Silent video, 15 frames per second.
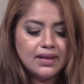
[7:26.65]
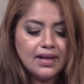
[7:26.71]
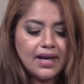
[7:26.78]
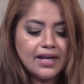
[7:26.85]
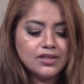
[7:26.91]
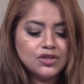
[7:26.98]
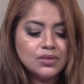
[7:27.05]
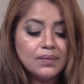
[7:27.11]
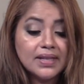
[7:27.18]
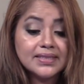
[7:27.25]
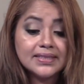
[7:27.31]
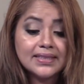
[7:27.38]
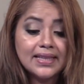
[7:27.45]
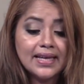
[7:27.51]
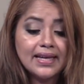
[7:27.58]
And to my
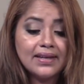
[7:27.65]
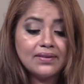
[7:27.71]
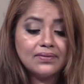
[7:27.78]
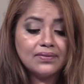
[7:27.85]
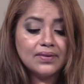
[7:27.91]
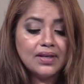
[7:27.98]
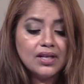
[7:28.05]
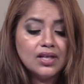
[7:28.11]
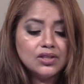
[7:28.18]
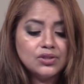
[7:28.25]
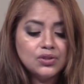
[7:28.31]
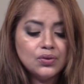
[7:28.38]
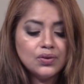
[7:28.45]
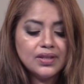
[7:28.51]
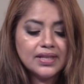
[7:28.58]
slave,
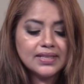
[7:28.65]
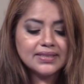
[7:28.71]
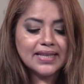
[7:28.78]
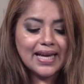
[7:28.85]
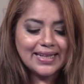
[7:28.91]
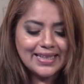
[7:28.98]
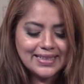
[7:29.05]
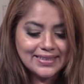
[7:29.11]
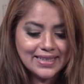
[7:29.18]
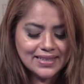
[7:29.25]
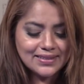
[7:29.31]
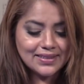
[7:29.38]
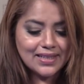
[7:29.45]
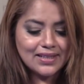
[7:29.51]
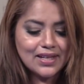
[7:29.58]
do this, and he
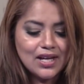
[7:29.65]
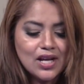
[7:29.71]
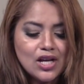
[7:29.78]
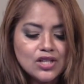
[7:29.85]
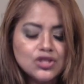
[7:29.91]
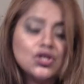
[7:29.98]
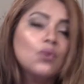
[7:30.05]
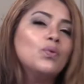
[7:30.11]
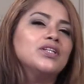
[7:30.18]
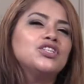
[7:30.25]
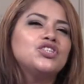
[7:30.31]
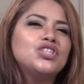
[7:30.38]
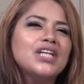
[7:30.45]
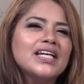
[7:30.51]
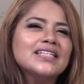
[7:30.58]
does it. So when
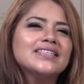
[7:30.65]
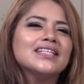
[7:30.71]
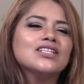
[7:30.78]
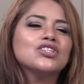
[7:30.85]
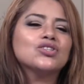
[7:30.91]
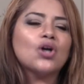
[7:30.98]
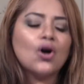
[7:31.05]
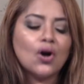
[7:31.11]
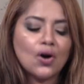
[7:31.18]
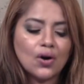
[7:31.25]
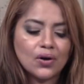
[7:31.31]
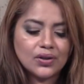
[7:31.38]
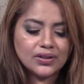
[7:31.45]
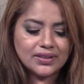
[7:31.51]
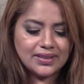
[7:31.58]
Jesus
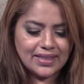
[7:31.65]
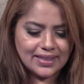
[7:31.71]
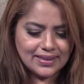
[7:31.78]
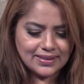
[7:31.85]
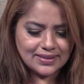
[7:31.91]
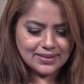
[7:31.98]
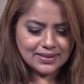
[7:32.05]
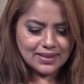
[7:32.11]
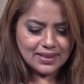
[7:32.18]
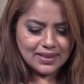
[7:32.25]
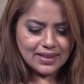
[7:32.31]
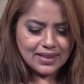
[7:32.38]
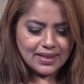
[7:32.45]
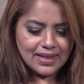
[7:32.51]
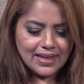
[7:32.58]
heard this,
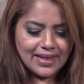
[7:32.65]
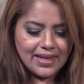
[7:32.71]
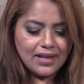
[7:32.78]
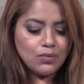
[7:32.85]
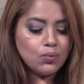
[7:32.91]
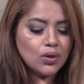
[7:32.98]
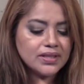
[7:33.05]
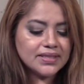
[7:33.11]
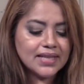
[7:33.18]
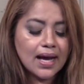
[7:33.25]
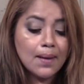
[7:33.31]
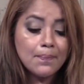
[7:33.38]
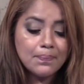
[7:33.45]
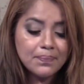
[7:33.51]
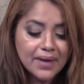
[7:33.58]
he was
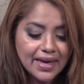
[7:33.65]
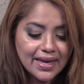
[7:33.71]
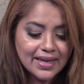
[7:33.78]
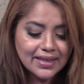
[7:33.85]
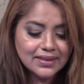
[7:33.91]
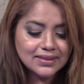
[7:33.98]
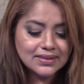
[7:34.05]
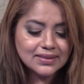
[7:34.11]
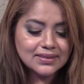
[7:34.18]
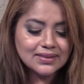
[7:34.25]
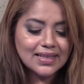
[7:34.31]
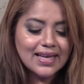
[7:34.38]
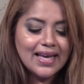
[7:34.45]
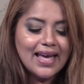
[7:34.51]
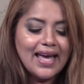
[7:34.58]
amazed.
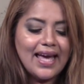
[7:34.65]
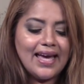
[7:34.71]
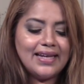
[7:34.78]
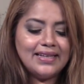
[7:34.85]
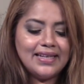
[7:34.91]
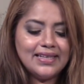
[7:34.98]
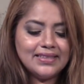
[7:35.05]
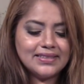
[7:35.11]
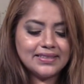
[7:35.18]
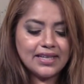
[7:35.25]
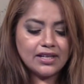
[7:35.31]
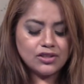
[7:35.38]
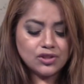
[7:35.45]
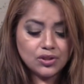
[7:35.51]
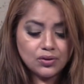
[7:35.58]
And he
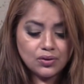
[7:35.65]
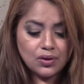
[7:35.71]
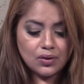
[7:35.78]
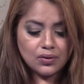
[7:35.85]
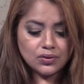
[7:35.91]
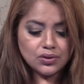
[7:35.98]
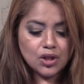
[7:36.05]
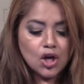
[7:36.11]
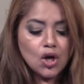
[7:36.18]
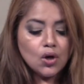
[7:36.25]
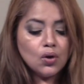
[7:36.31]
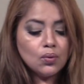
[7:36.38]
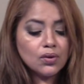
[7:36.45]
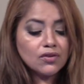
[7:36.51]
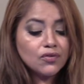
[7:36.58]
said to those
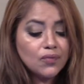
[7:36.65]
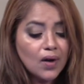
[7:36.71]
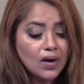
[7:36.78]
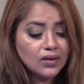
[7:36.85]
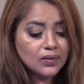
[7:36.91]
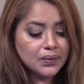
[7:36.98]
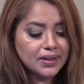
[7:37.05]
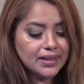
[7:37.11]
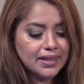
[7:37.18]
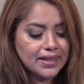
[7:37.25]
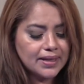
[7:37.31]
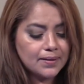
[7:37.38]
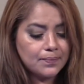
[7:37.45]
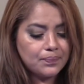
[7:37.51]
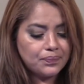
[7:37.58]
who were following
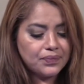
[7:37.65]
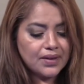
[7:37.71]
him,